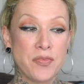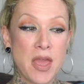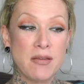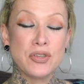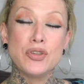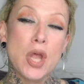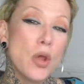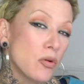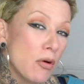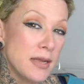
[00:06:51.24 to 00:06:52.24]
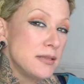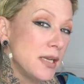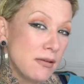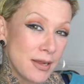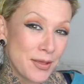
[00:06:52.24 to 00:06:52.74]
there's no
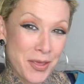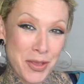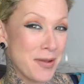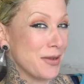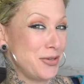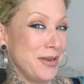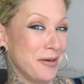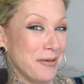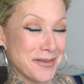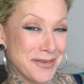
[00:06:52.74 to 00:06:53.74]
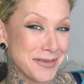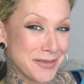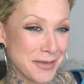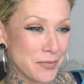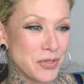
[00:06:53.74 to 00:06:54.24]
criteria that you actually are
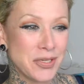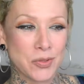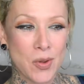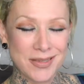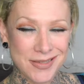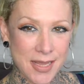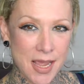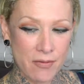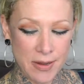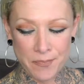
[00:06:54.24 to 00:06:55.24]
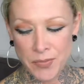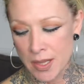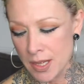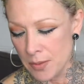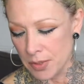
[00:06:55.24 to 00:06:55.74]
artistic, which is quite scary.
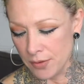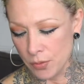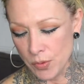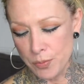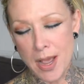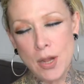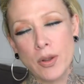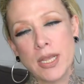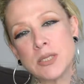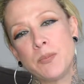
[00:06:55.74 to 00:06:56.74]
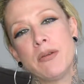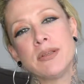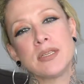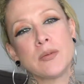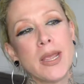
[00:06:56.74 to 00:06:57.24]
But I thought, with my long
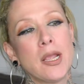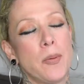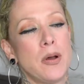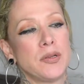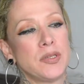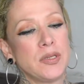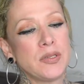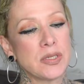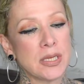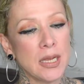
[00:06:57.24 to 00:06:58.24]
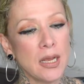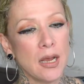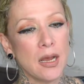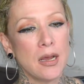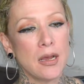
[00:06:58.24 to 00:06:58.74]
experience as a makeup artist,
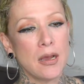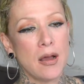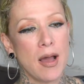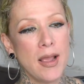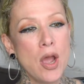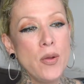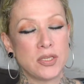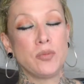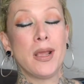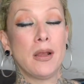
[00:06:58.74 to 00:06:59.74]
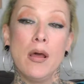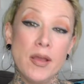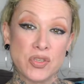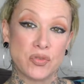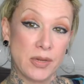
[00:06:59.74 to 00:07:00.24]
I owe it to my
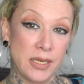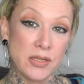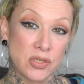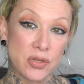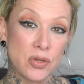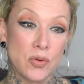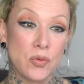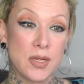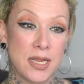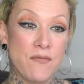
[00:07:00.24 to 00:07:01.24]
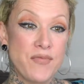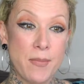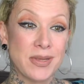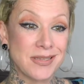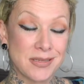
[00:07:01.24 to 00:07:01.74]
clients really to give
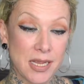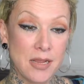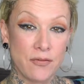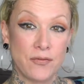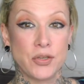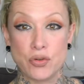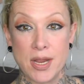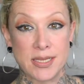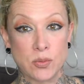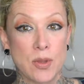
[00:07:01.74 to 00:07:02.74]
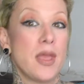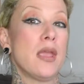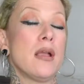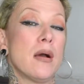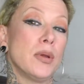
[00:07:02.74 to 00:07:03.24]
them a safe address where they
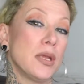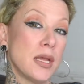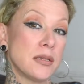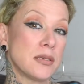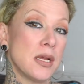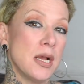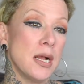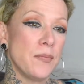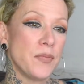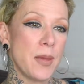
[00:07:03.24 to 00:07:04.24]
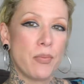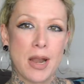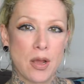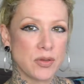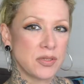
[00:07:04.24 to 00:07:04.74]
can come and get their
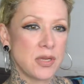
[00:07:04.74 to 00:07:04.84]
brows